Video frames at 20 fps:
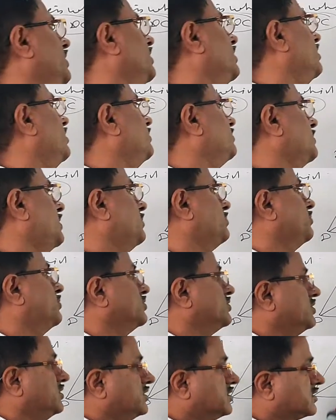of
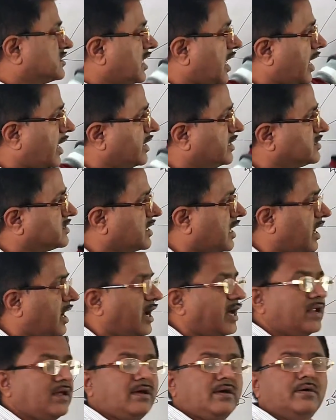opposite sides
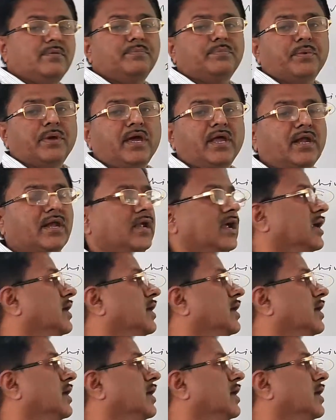are parallel.